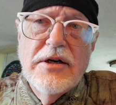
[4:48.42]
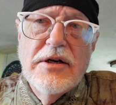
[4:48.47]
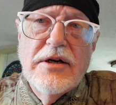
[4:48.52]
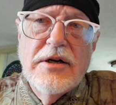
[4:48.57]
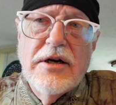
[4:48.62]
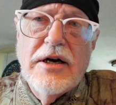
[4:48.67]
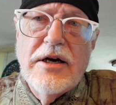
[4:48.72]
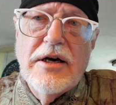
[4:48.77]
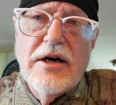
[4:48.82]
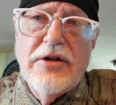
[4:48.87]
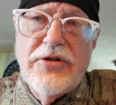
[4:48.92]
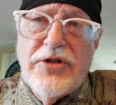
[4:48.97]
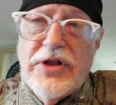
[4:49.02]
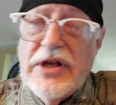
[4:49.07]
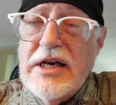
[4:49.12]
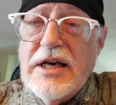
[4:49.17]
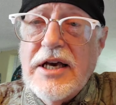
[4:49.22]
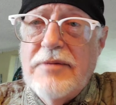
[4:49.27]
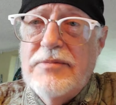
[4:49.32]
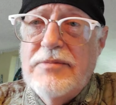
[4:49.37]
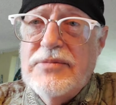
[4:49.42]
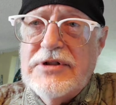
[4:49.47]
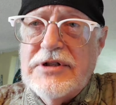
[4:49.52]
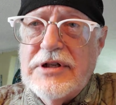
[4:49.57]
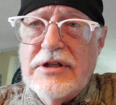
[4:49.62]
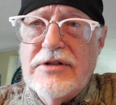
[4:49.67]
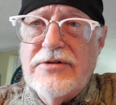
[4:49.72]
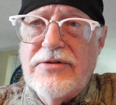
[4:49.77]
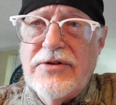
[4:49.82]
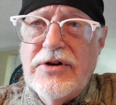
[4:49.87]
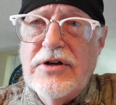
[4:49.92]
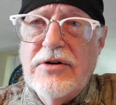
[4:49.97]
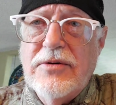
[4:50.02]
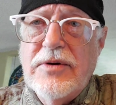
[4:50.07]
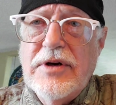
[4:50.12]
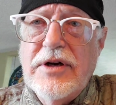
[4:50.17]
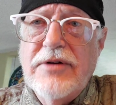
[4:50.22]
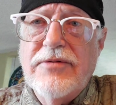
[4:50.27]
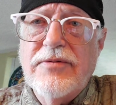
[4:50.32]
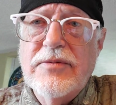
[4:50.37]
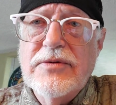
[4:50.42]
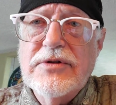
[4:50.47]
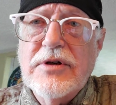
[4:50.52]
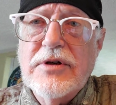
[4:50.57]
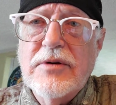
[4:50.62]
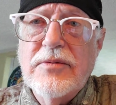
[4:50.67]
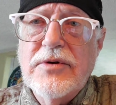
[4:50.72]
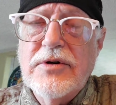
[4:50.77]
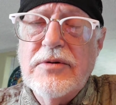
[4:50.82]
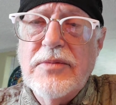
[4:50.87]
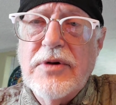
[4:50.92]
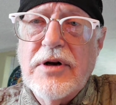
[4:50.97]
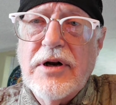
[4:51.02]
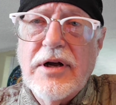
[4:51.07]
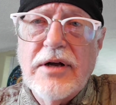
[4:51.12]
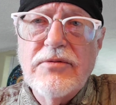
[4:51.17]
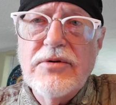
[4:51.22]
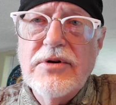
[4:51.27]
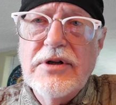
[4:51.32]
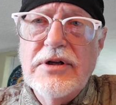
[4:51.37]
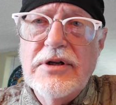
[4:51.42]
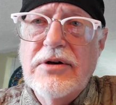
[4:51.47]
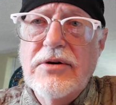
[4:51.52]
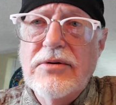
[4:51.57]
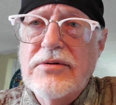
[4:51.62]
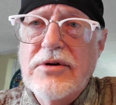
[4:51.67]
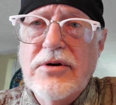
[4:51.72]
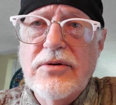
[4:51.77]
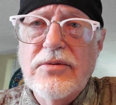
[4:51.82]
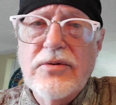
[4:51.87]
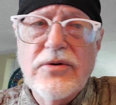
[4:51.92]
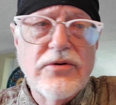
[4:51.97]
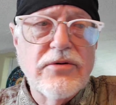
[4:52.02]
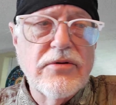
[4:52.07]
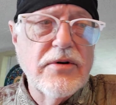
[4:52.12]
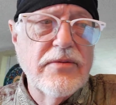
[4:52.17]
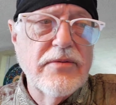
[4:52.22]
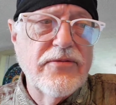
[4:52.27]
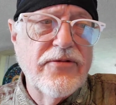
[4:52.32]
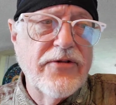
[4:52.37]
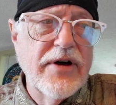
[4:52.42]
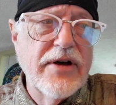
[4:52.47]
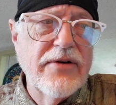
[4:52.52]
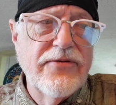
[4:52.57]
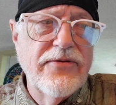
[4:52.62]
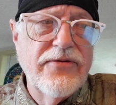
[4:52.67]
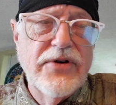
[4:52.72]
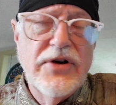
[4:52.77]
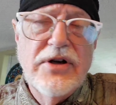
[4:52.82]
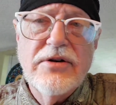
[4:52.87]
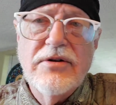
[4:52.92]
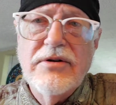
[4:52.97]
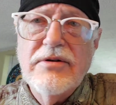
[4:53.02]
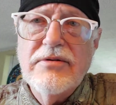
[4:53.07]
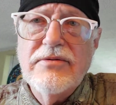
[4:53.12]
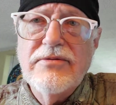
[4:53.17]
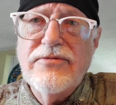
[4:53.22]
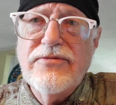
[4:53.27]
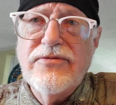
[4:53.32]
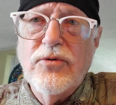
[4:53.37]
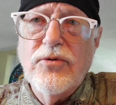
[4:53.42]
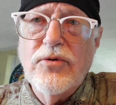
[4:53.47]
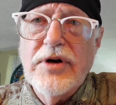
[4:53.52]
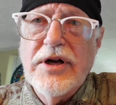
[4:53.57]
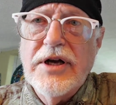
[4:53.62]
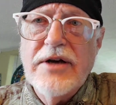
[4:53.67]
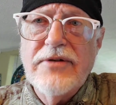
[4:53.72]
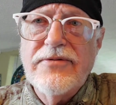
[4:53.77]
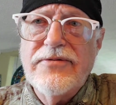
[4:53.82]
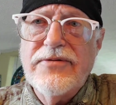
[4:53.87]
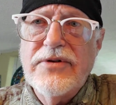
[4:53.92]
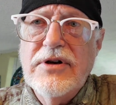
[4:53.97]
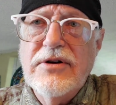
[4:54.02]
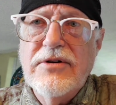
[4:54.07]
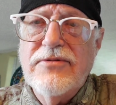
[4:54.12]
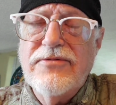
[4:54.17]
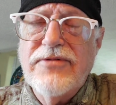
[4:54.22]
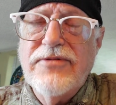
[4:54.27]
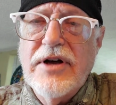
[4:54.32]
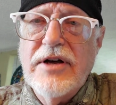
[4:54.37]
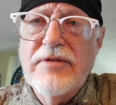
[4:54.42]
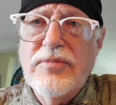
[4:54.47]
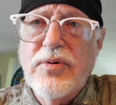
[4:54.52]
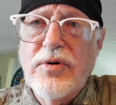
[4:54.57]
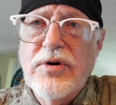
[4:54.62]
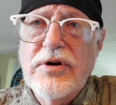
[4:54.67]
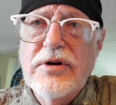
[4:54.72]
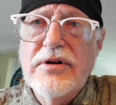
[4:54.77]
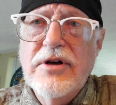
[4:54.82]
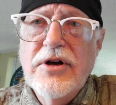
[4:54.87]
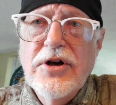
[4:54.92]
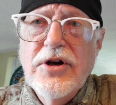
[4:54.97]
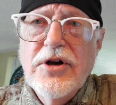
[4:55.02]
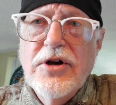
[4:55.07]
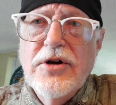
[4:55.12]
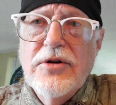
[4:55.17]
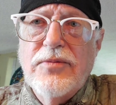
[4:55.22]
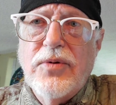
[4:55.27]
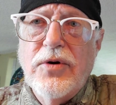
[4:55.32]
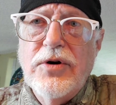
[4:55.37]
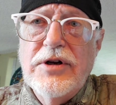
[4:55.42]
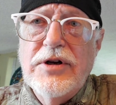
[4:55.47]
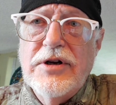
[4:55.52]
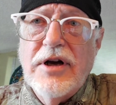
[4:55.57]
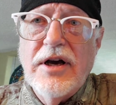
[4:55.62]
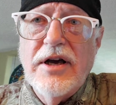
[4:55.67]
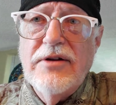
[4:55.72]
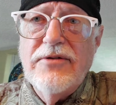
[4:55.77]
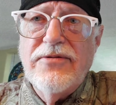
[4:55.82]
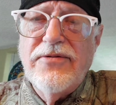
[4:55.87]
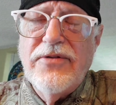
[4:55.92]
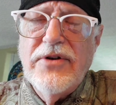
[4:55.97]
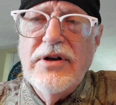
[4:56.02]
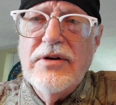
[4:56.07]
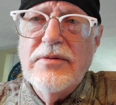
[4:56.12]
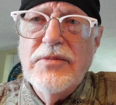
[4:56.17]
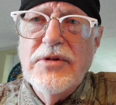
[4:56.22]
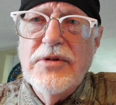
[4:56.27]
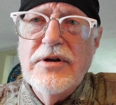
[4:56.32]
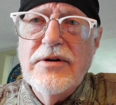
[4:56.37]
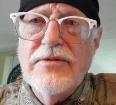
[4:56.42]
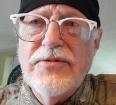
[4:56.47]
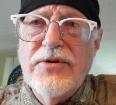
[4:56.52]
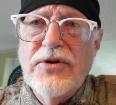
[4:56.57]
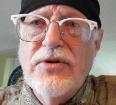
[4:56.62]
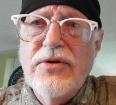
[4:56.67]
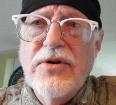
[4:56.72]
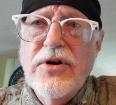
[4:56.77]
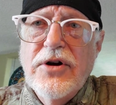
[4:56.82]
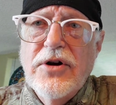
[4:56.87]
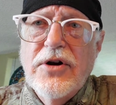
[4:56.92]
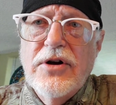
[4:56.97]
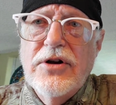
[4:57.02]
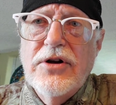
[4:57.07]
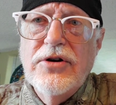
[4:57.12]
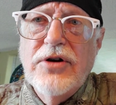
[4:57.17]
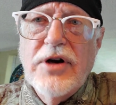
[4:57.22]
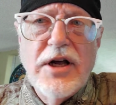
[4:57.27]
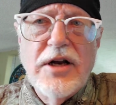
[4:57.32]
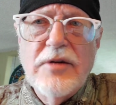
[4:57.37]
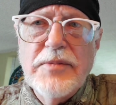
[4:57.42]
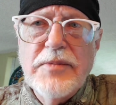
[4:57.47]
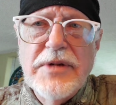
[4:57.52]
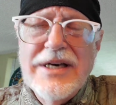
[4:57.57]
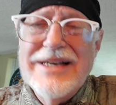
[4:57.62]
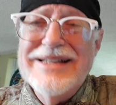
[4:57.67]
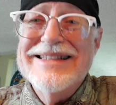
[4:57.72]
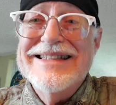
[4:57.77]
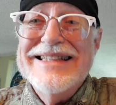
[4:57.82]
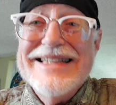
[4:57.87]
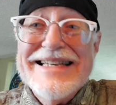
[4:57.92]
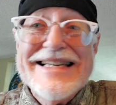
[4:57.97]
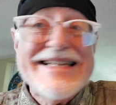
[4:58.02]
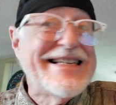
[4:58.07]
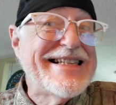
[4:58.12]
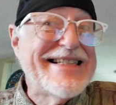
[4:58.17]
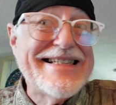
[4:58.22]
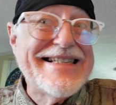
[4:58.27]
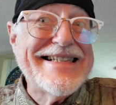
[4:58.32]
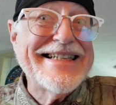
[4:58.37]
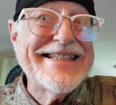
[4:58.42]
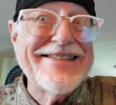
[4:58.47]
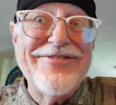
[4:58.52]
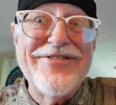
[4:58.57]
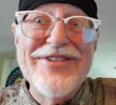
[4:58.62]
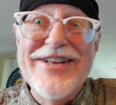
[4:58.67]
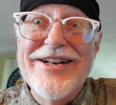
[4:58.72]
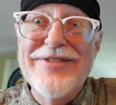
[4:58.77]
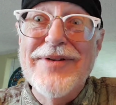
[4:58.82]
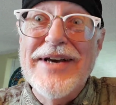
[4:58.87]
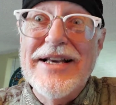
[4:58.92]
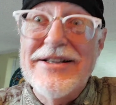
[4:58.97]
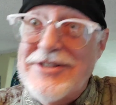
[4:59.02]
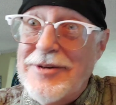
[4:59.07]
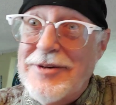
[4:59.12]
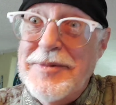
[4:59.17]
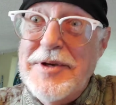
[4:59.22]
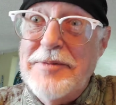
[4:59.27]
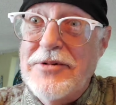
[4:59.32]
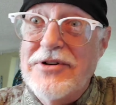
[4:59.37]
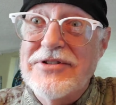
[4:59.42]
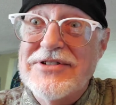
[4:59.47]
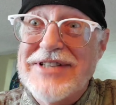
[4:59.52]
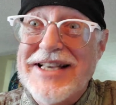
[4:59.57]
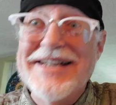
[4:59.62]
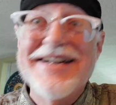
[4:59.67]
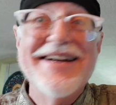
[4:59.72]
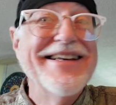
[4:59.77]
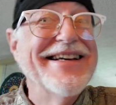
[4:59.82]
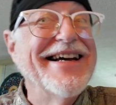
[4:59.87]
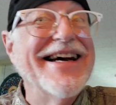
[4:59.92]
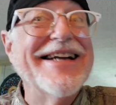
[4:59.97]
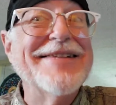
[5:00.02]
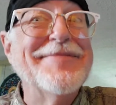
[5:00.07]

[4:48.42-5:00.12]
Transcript: I think I'm six feet away from someone, but I really don't know whether I'm five feet or four and a half feet or five point point nine feet. But if you you got to be at least six feet away. Some people are saying now you got